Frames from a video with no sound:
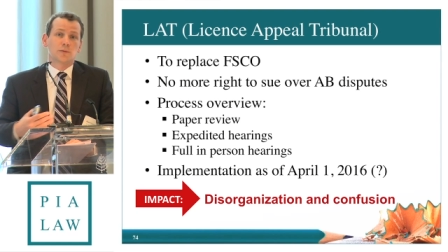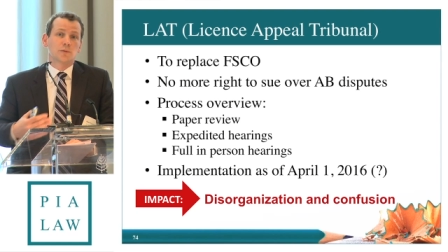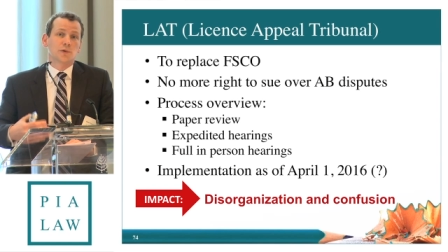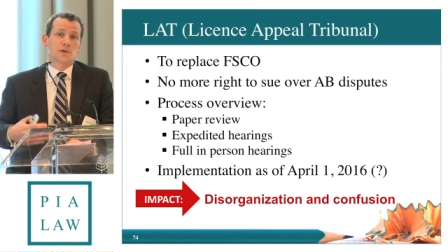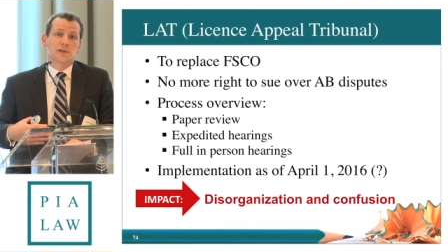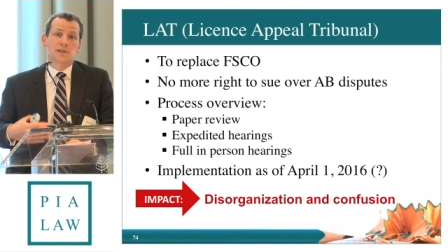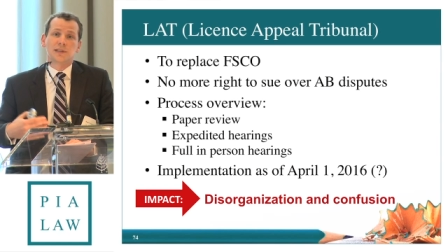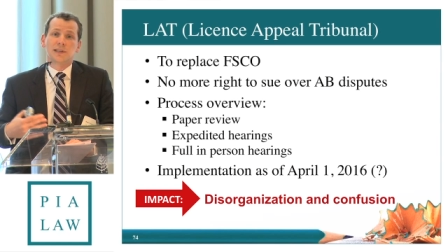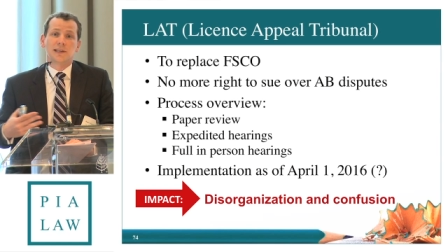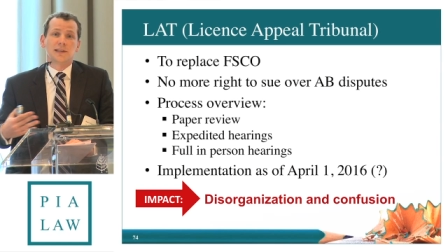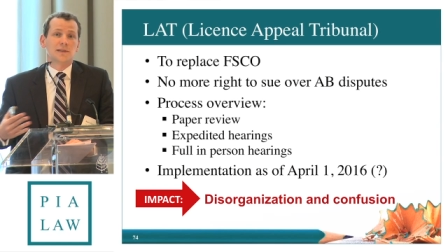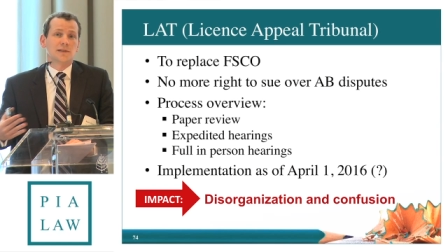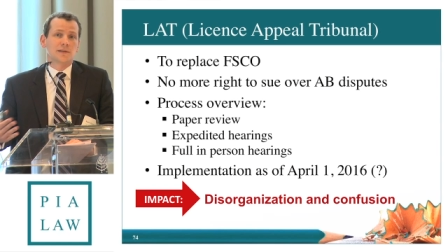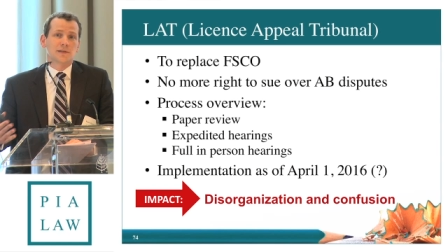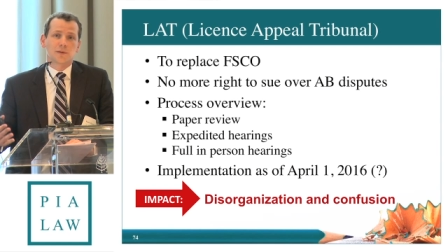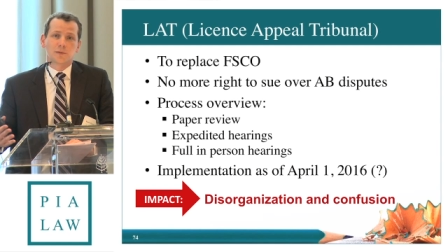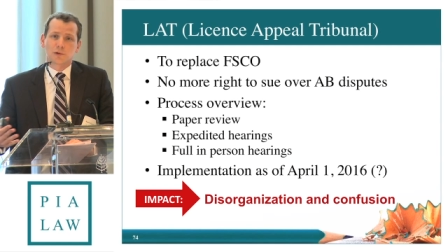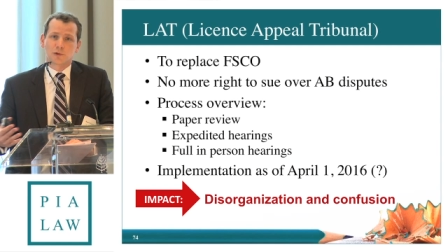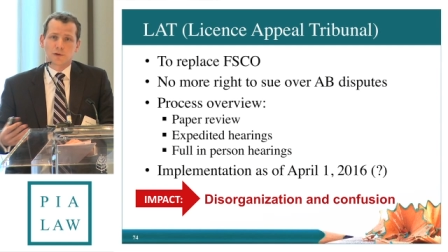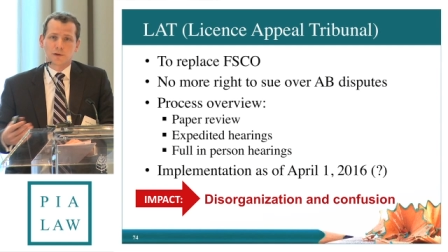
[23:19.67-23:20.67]
proceed to
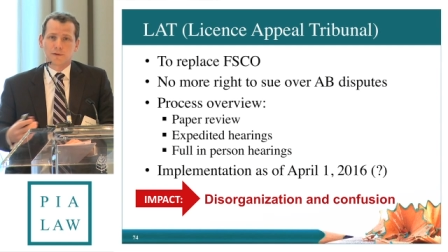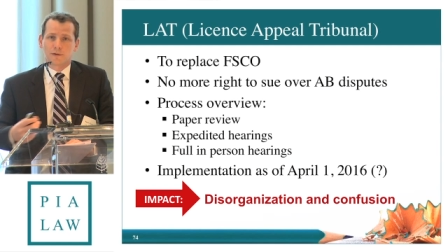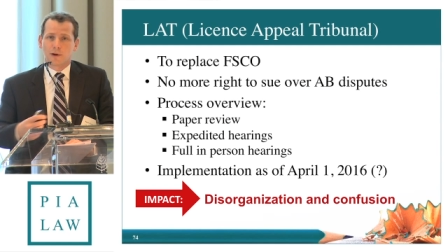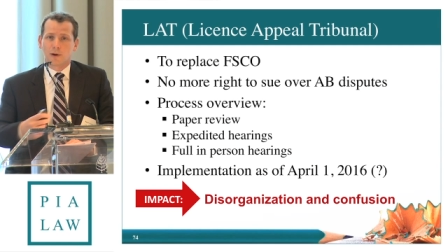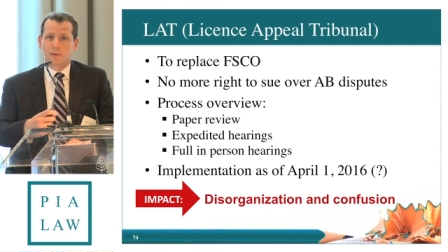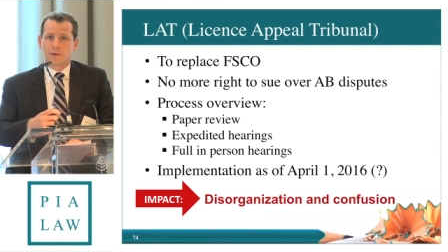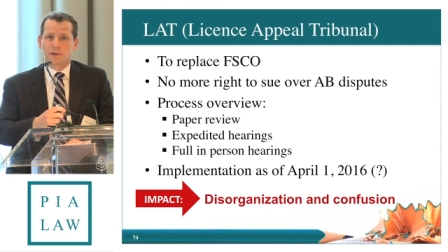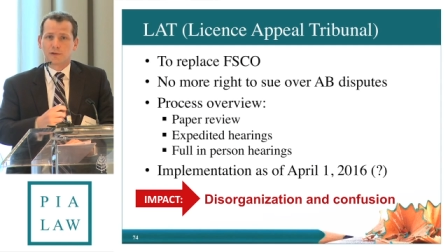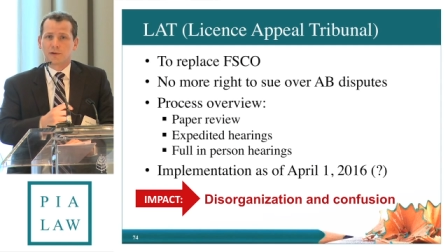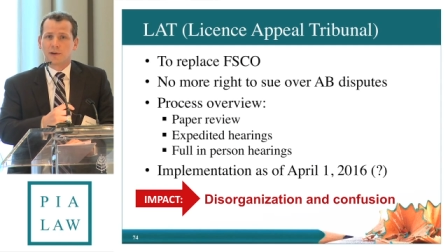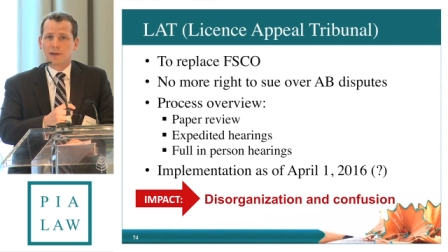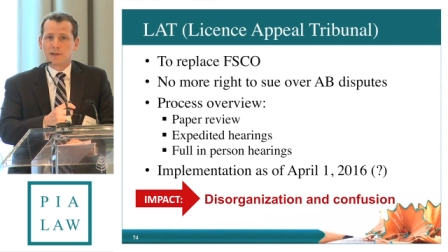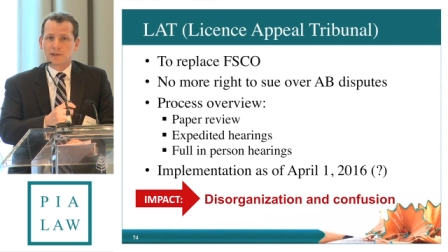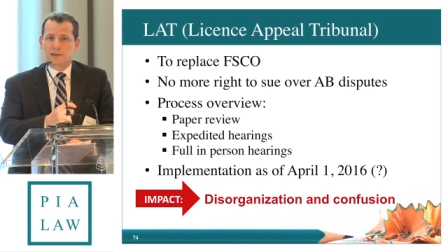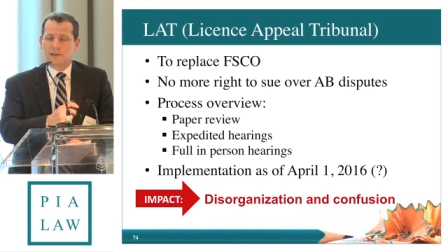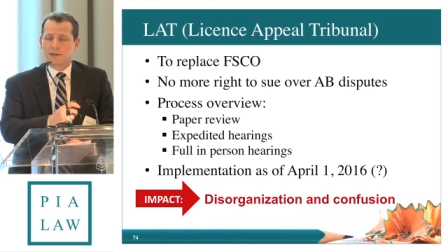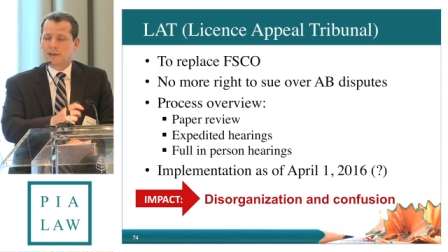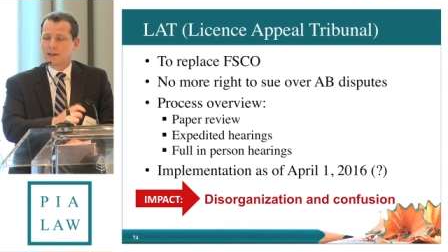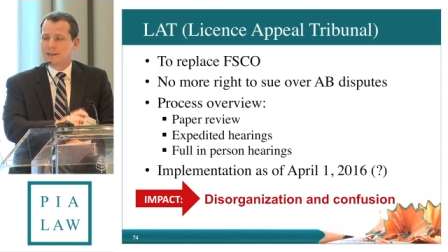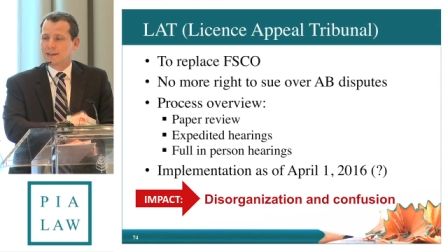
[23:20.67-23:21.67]
some sort of
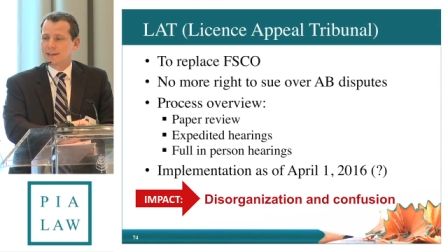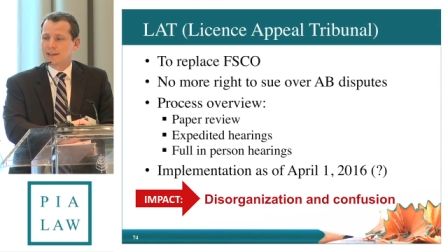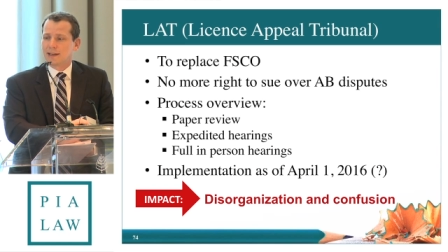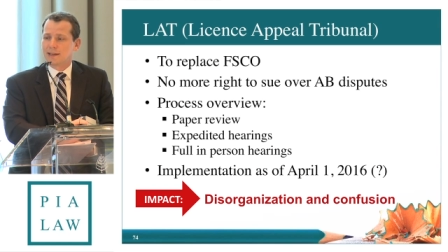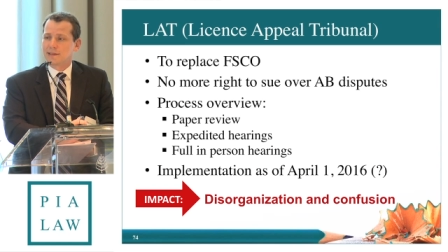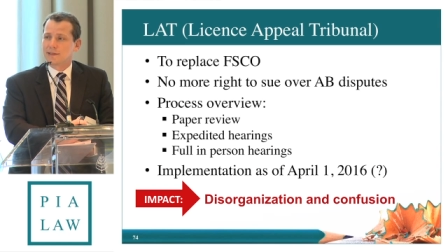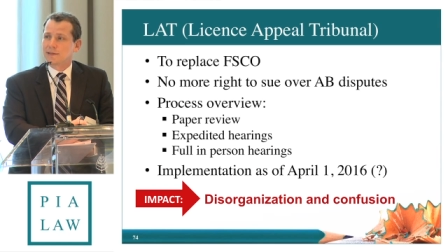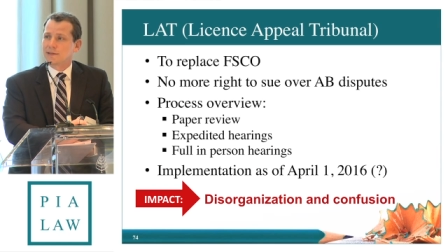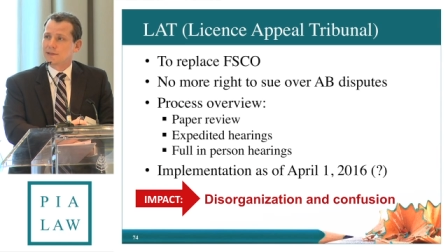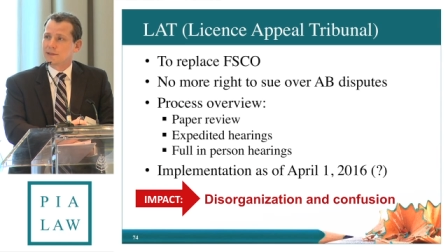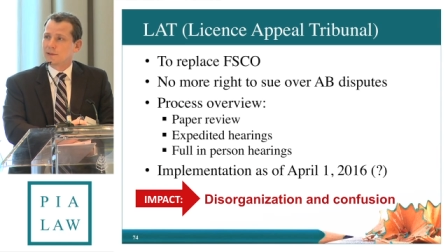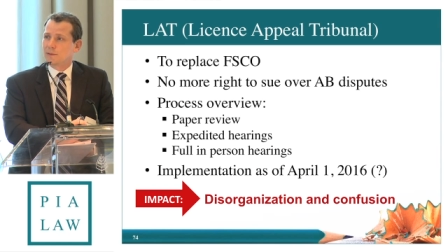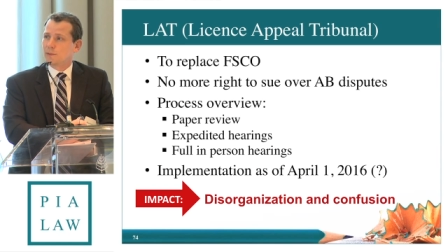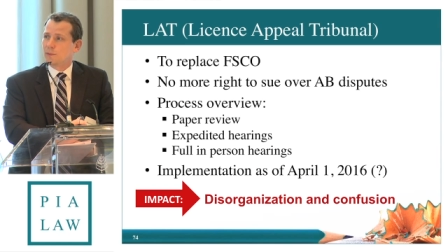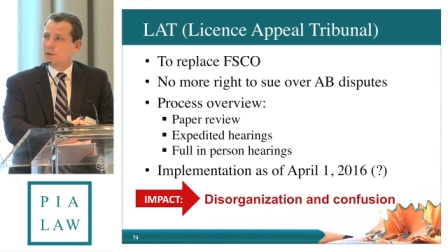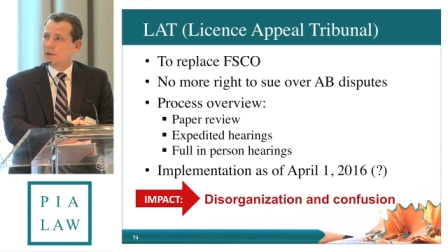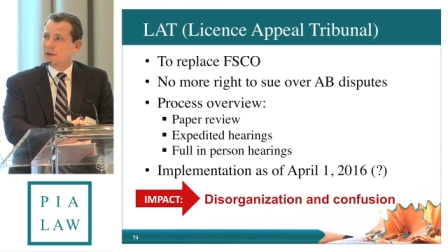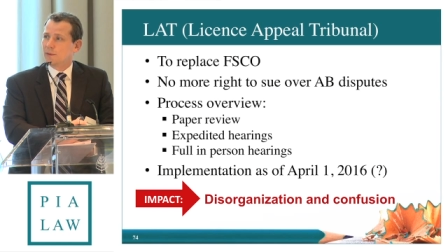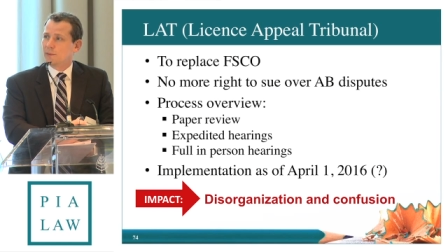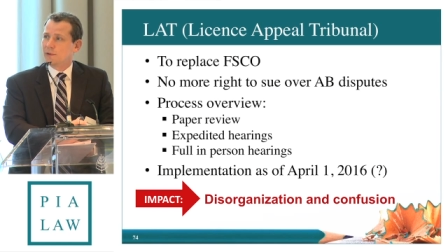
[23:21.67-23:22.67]
arbitration at the License and
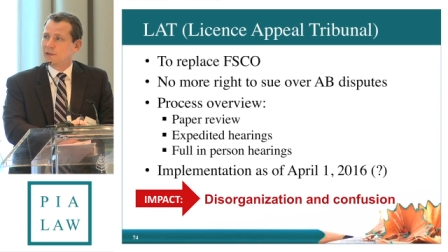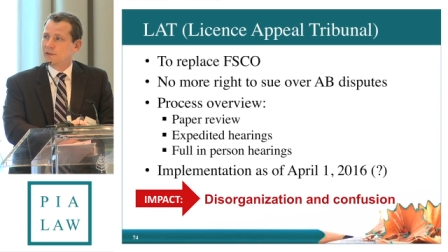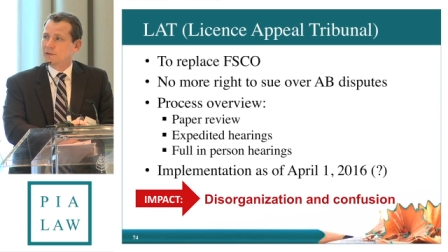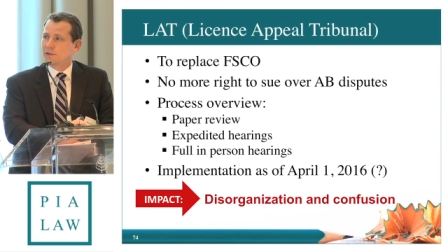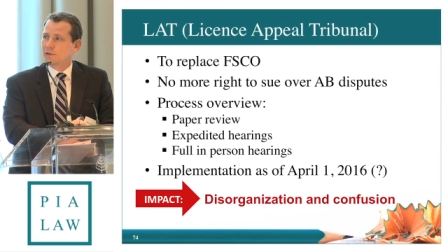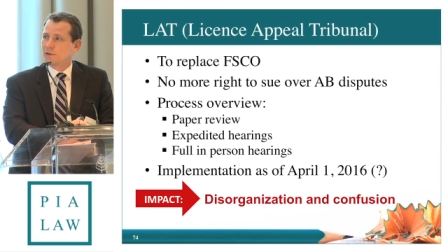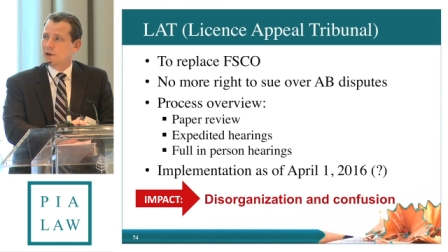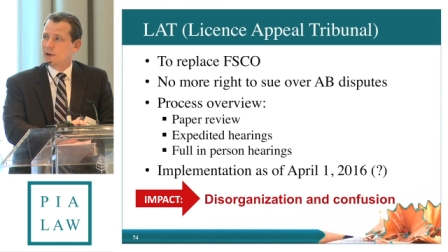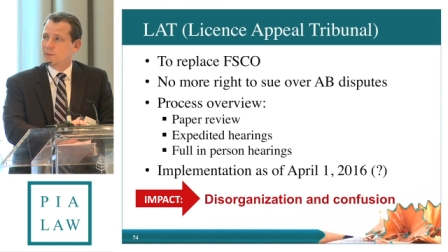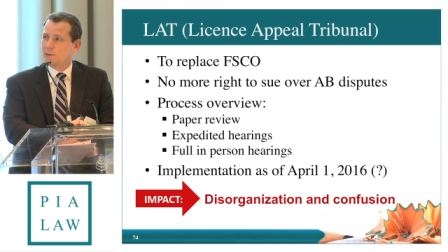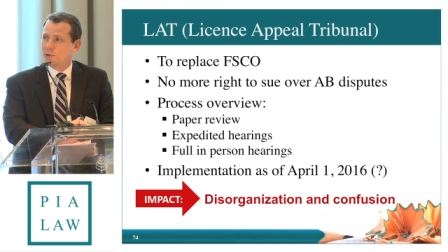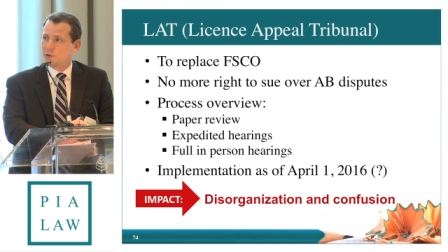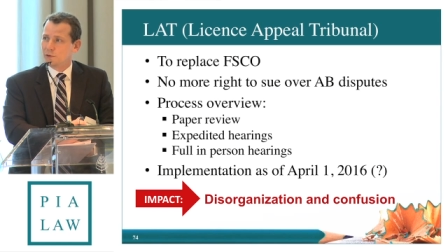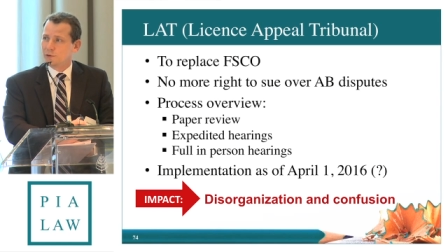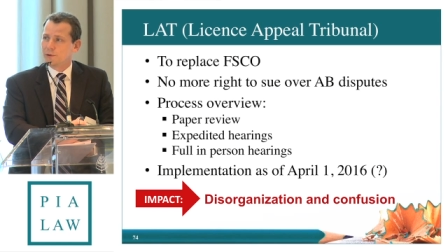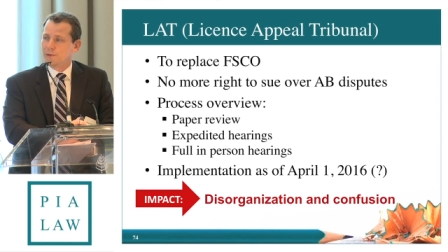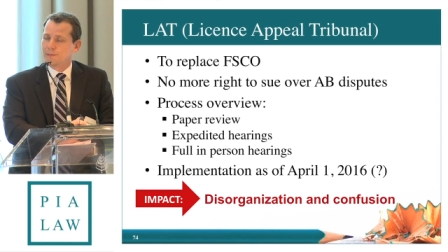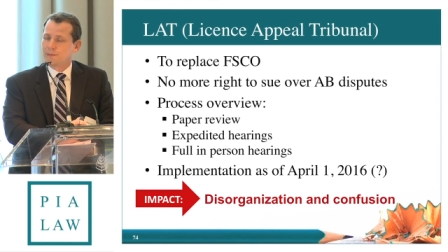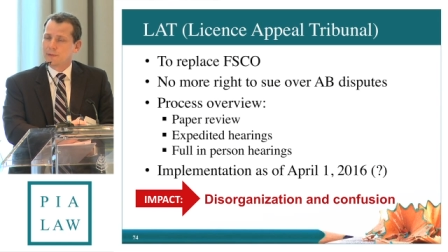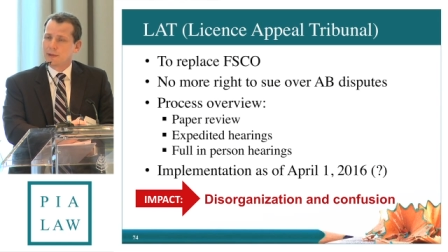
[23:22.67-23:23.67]
Appeals
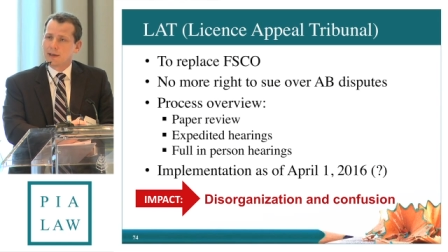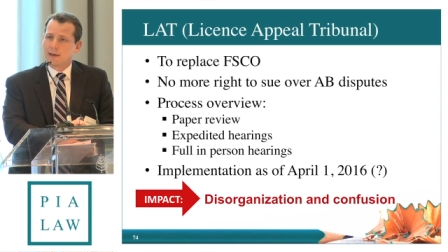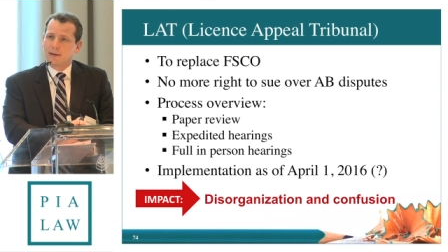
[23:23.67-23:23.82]
Tribunal.